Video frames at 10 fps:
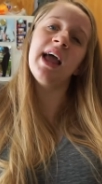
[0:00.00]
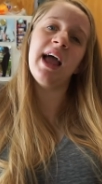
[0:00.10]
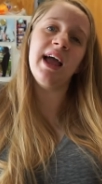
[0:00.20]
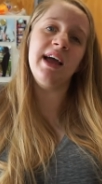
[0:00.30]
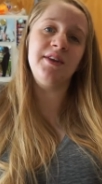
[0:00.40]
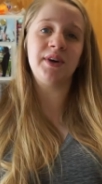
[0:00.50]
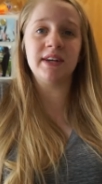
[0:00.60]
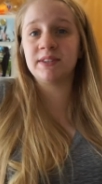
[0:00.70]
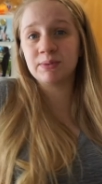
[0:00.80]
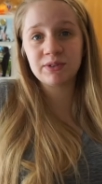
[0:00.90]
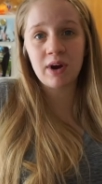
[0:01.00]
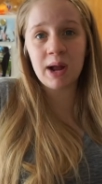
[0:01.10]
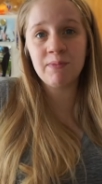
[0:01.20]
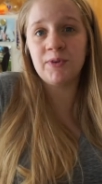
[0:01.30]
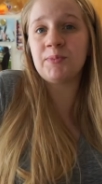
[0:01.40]
and you guys
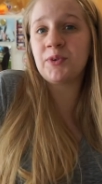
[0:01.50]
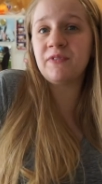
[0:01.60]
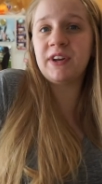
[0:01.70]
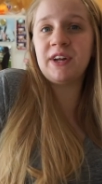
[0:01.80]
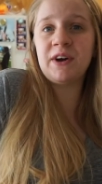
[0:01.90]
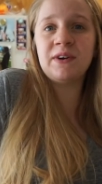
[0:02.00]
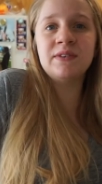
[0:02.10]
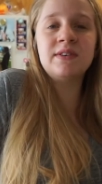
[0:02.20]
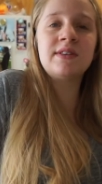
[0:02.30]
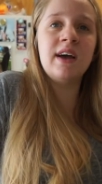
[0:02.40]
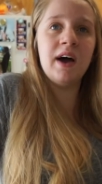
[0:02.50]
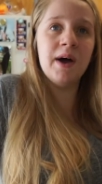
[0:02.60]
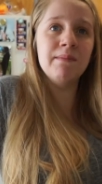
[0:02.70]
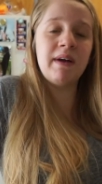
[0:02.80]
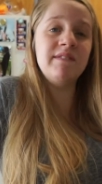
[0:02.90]
subscribe for more videos.
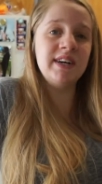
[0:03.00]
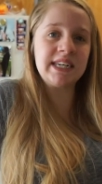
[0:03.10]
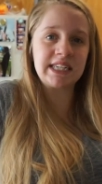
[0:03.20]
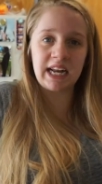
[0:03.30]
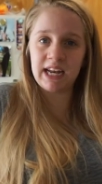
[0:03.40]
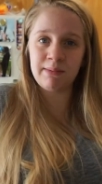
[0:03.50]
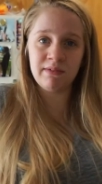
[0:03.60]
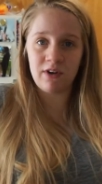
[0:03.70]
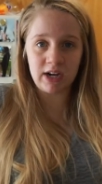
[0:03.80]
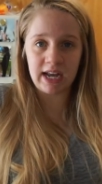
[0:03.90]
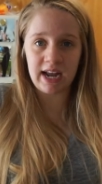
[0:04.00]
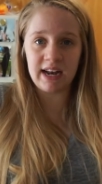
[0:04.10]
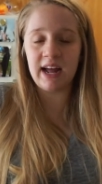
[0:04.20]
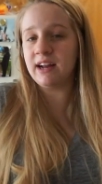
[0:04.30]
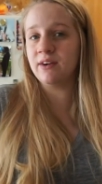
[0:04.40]
Um, I'm very excited to be vlogging
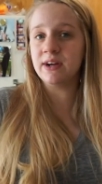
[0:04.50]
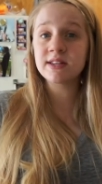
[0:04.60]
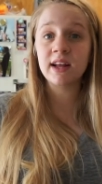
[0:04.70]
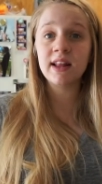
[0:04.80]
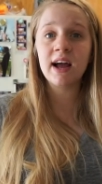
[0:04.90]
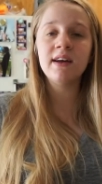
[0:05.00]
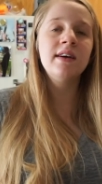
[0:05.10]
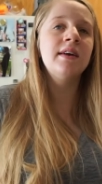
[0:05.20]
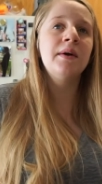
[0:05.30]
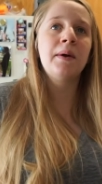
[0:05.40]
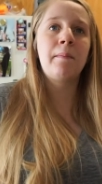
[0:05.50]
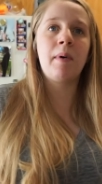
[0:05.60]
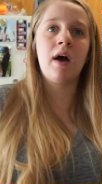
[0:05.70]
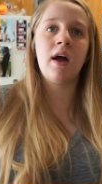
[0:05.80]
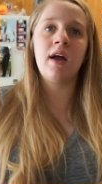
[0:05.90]
again. I know I said that,
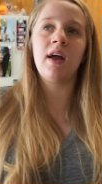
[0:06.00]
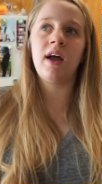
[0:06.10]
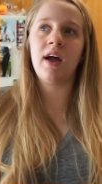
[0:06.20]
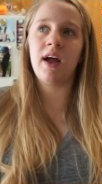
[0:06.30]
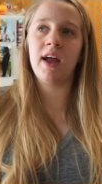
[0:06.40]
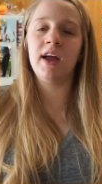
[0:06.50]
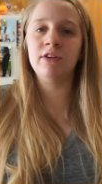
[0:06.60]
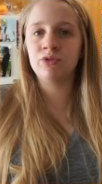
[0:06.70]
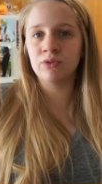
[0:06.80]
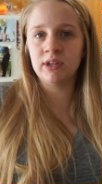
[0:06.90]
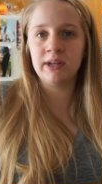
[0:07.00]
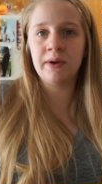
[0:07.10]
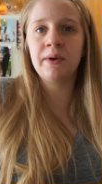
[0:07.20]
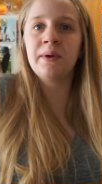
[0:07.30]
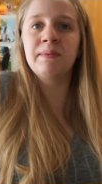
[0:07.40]
but it truly
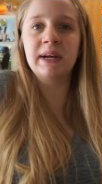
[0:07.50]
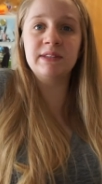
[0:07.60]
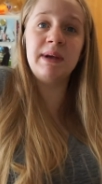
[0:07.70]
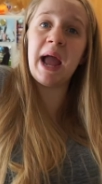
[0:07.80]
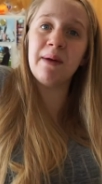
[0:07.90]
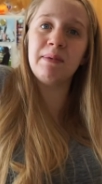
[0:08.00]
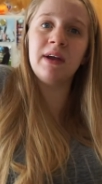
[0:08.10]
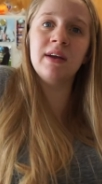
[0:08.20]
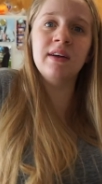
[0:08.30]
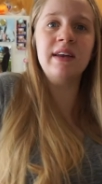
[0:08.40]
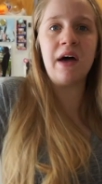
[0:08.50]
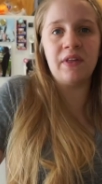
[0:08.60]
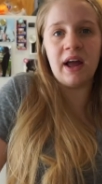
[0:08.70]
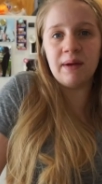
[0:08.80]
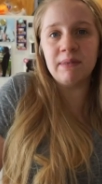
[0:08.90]
makes me happy now
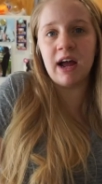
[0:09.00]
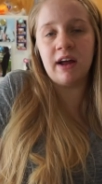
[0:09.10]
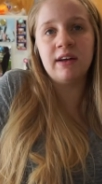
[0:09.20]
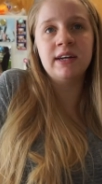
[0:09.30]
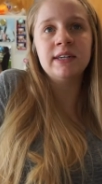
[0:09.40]
that I'm not